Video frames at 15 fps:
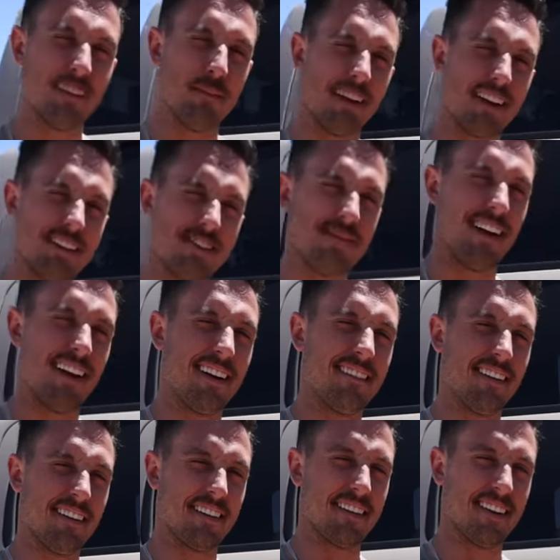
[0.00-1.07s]
the biggest fan
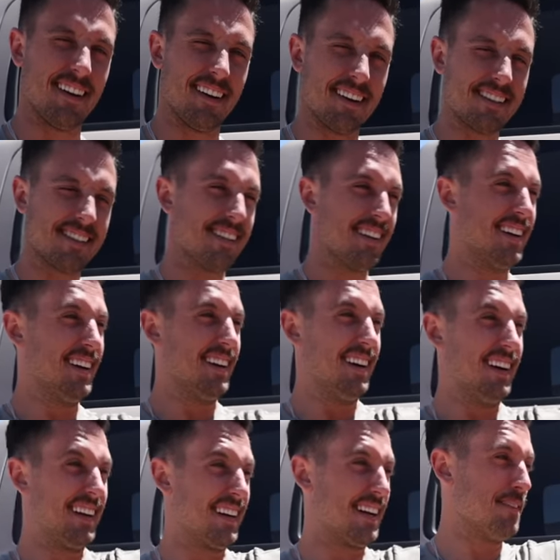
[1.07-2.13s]
of other dogs.
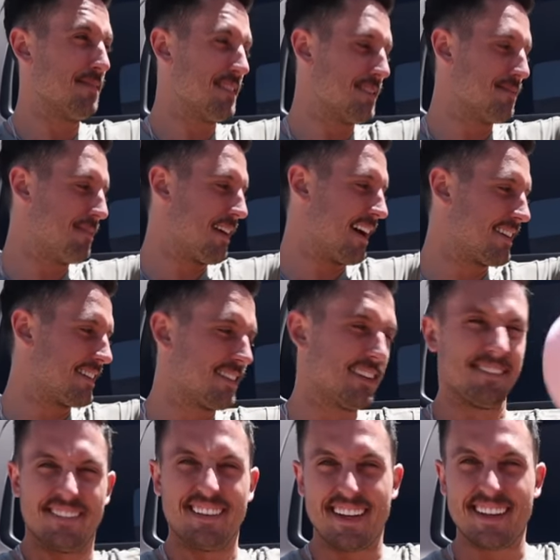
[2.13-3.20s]
I got him this
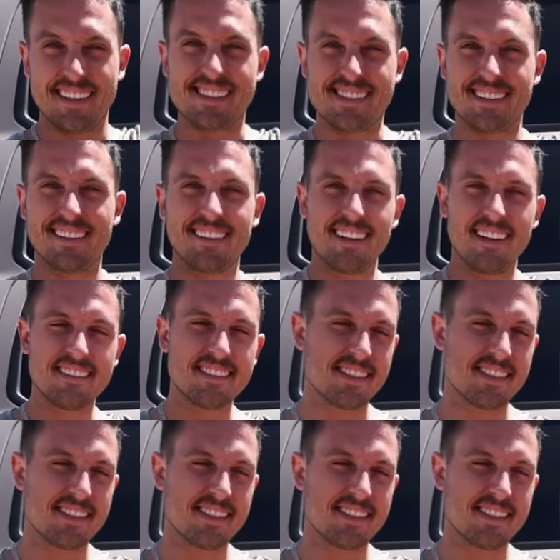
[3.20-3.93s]
massive thing he's gonna love,